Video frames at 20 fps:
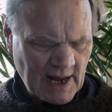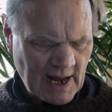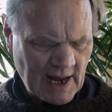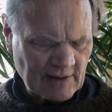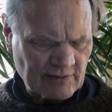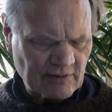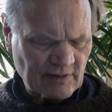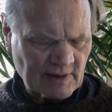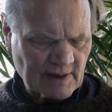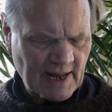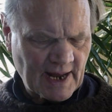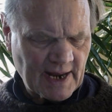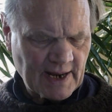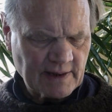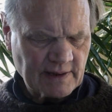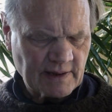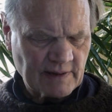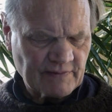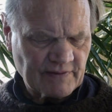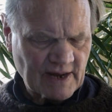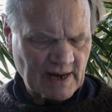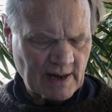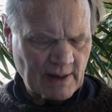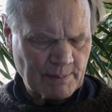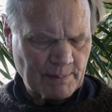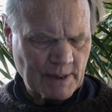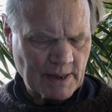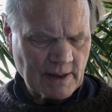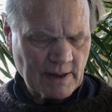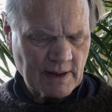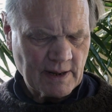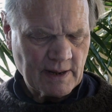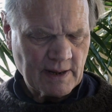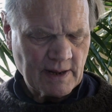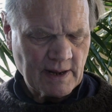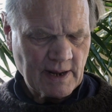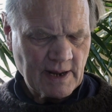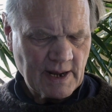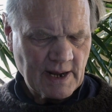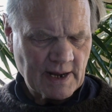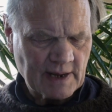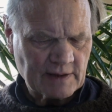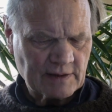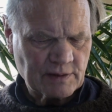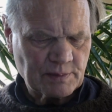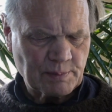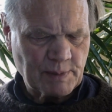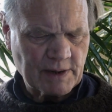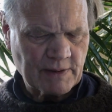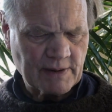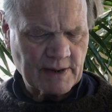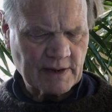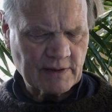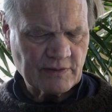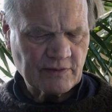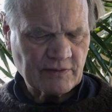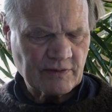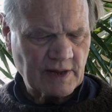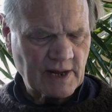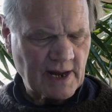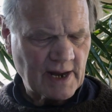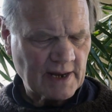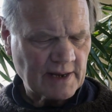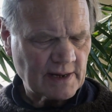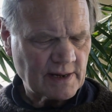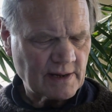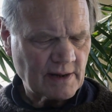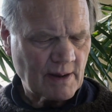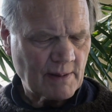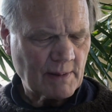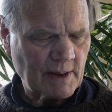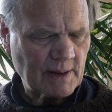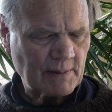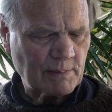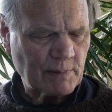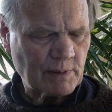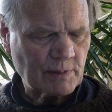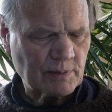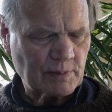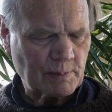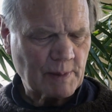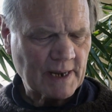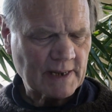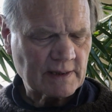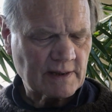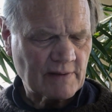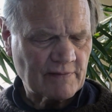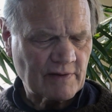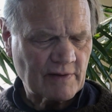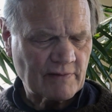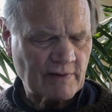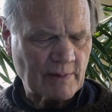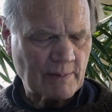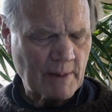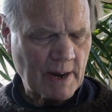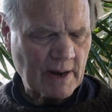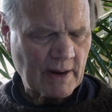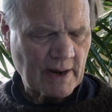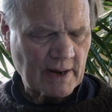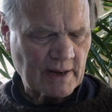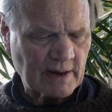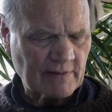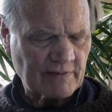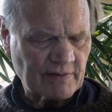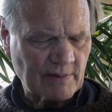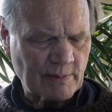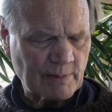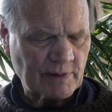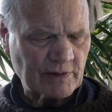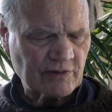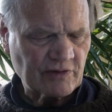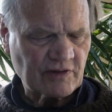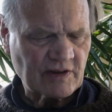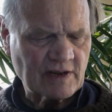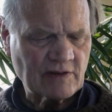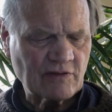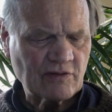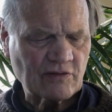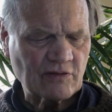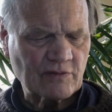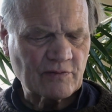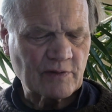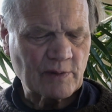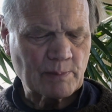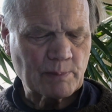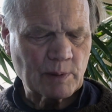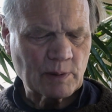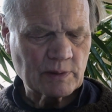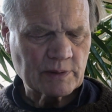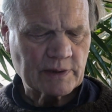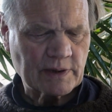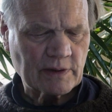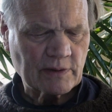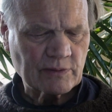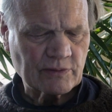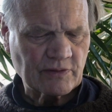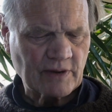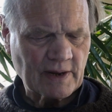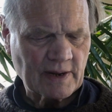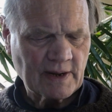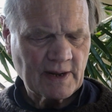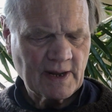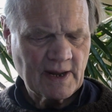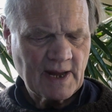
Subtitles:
as a land developer, experienced the economic perspective of America from the seats of a bulldozer